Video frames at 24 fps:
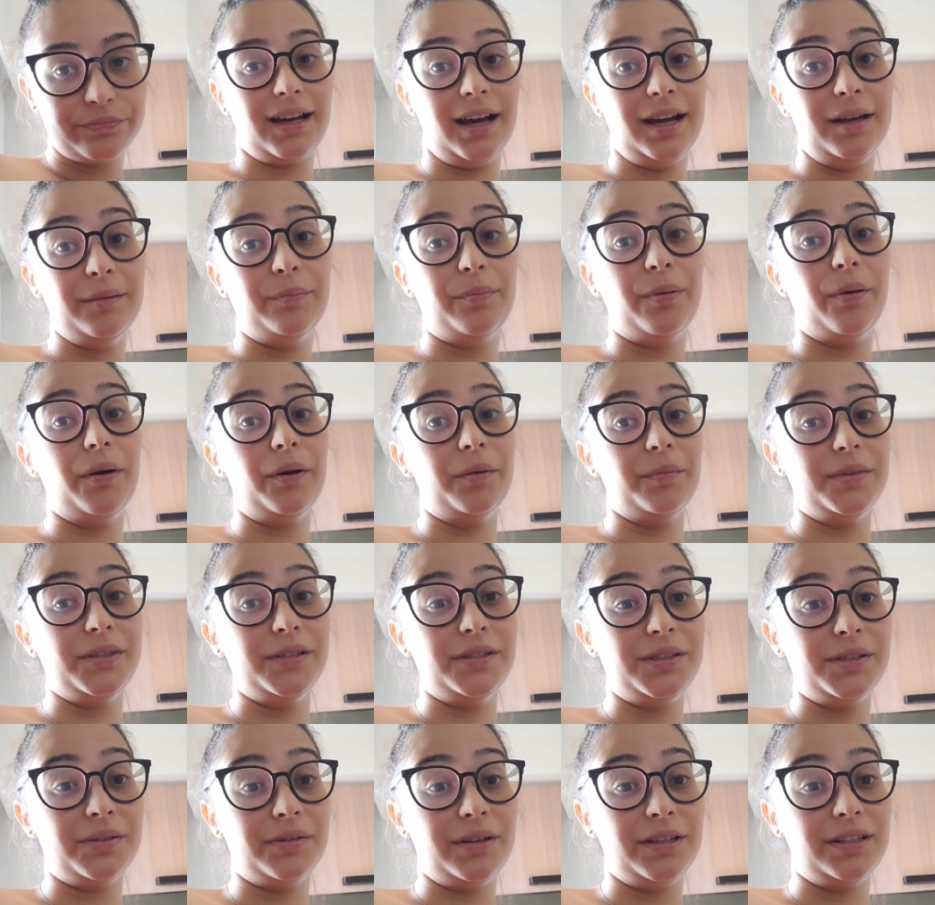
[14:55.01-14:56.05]
I
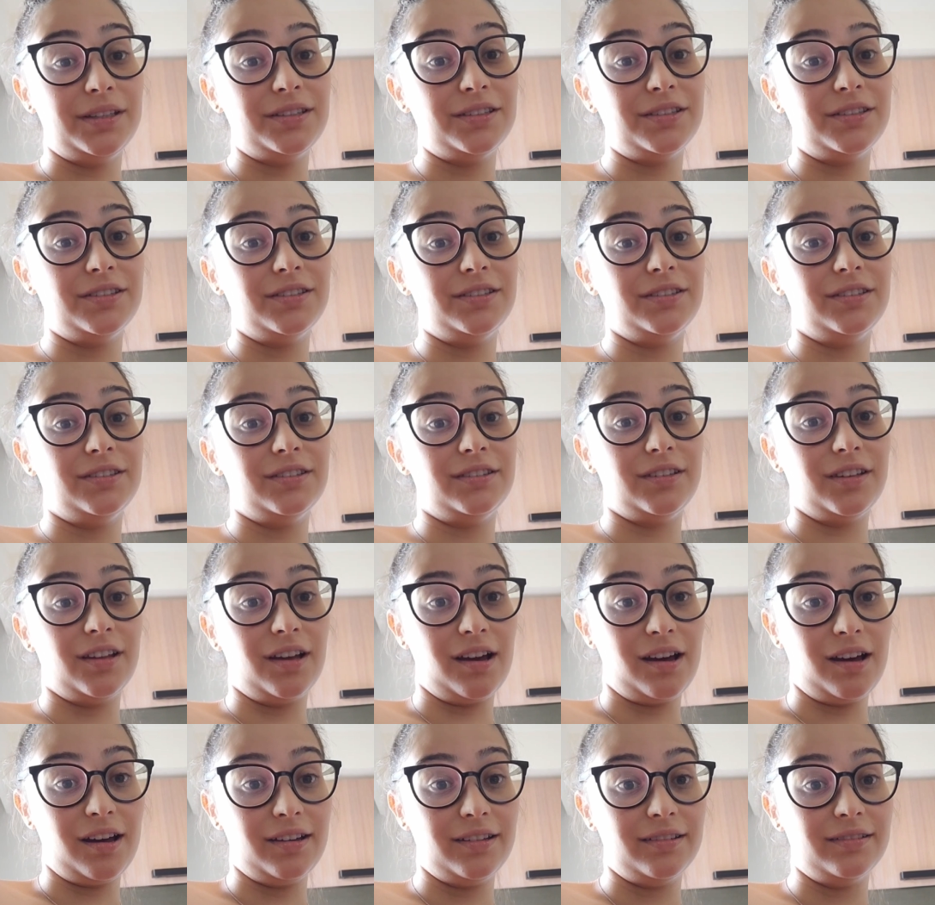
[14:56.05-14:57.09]
promise you, it's
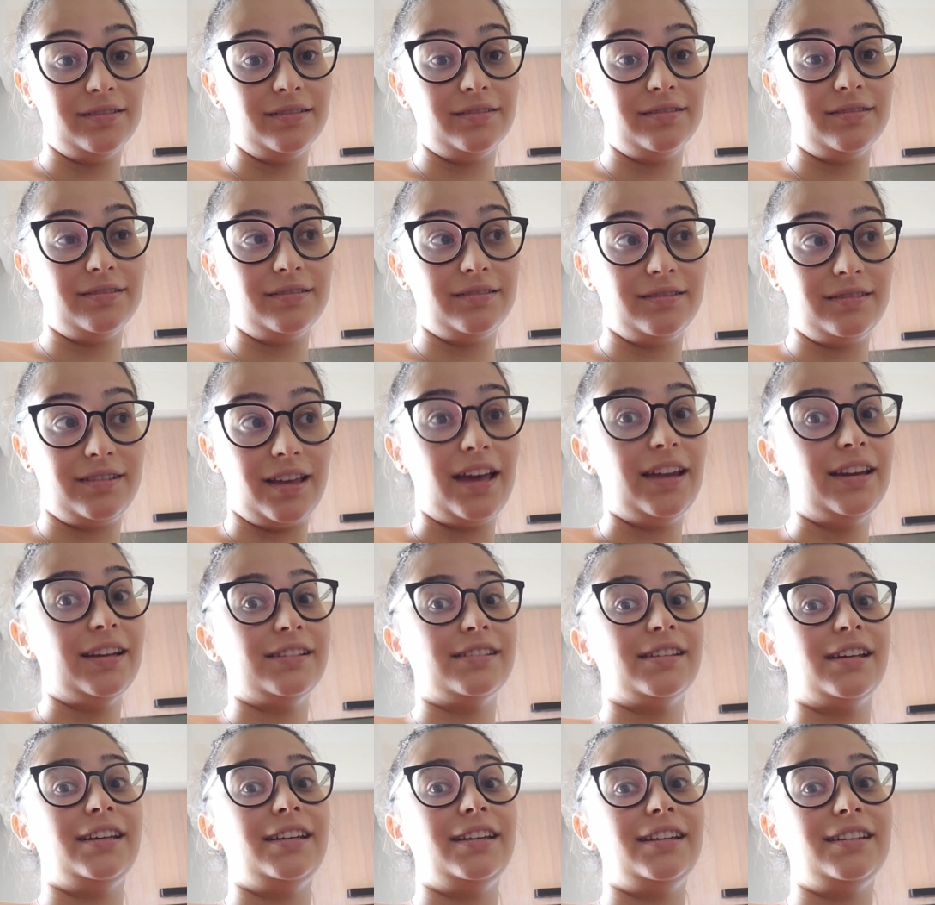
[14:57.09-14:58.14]
not that
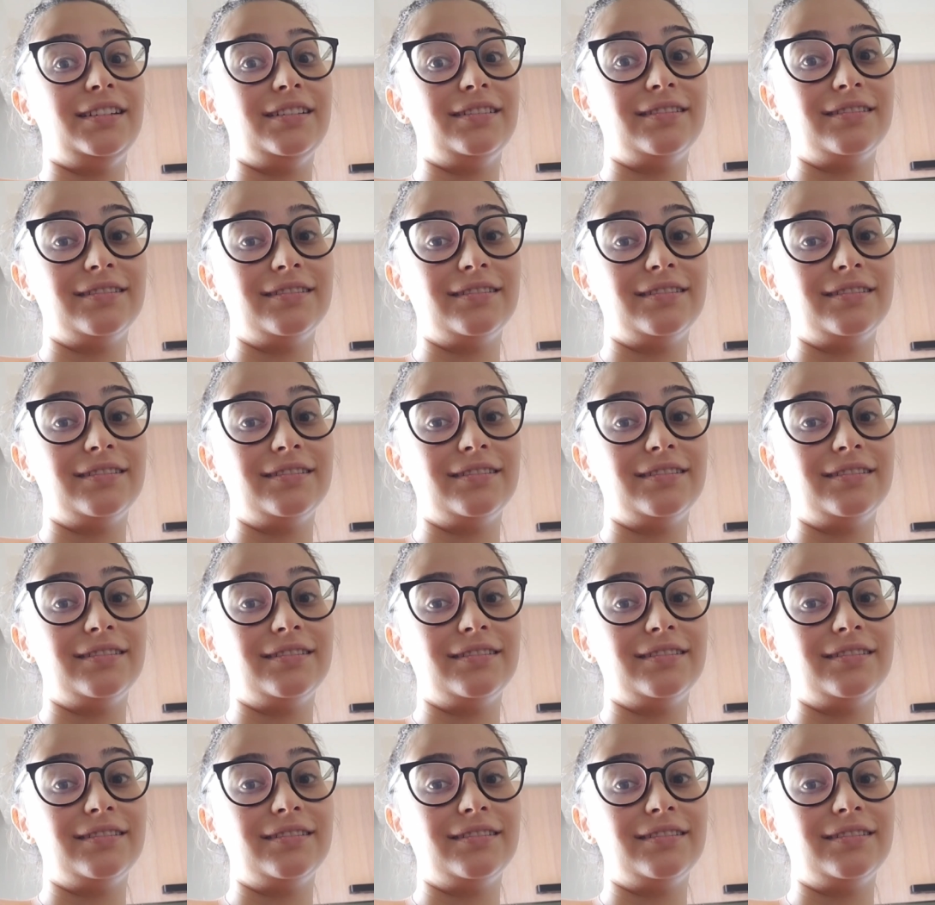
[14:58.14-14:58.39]
exciting.